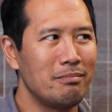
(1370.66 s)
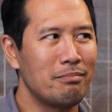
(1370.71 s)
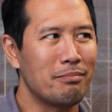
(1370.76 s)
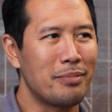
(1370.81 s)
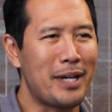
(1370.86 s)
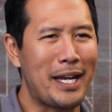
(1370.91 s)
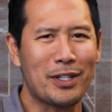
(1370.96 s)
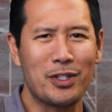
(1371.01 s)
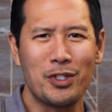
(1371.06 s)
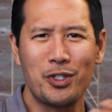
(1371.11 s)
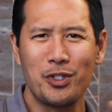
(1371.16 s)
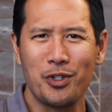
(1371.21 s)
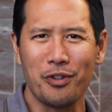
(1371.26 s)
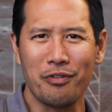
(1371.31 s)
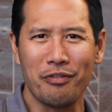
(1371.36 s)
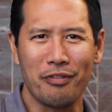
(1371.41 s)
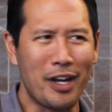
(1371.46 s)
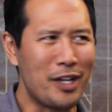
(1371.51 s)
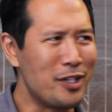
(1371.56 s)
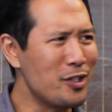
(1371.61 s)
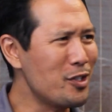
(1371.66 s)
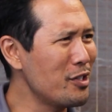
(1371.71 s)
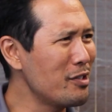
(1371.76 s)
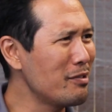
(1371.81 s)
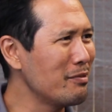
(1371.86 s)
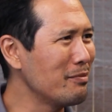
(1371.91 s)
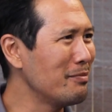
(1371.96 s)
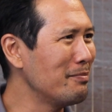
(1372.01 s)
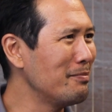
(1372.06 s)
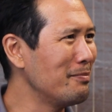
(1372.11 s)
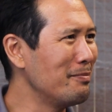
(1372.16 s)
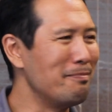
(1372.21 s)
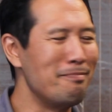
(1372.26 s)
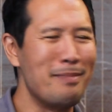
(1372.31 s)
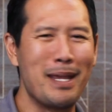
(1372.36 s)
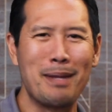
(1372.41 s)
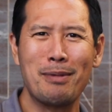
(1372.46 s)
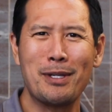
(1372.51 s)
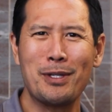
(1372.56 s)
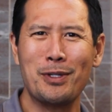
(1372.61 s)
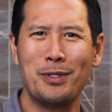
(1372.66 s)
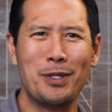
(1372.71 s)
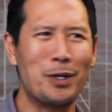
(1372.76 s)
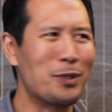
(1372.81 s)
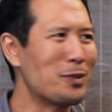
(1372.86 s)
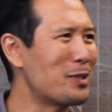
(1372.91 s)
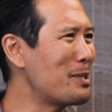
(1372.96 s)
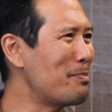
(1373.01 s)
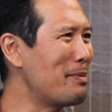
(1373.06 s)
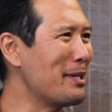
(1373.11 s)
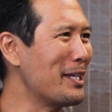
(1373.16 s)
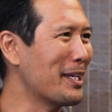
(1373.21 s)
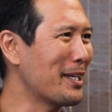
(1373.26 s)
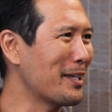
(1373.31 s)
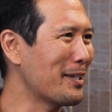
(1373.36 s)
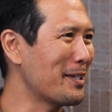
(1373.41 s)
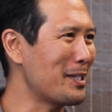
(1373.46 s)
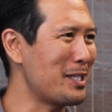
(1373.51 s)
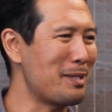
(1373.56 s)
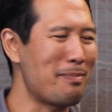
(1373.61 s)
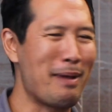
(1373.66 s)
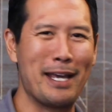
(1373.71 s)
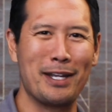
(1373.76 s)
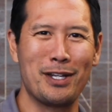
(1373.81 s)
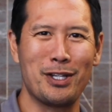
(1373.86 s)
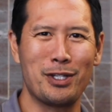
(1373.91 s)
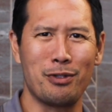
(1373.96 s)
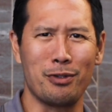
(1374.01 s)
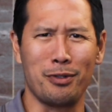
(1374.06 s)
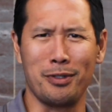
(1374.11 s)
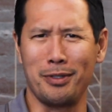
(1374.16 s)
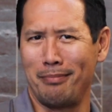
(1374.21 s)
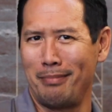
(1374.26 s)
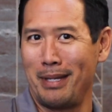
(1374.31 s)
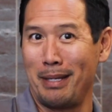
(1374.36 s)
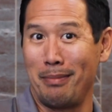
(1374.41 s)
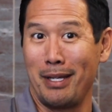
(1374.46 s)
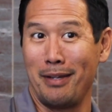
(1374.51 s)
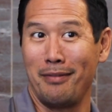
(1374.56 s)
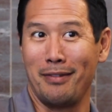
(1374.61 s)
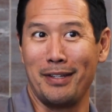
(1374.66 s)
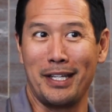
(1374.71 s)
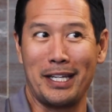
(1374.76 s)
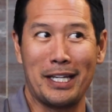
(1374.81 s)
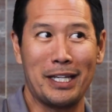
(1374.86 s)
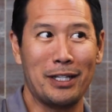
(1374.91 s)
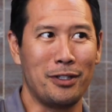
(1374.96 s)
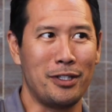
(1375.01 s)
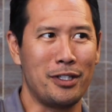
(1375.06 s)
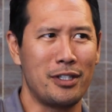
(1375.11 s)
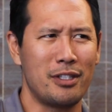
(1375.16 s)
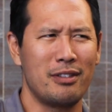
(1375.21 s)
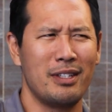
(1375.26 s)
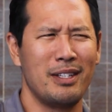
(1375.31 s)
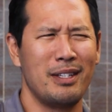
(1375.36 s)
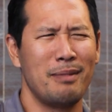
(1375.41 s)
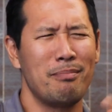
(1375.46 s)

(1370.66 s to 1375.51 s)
practice your French, maybe you don't speak Spanish or maybe even English,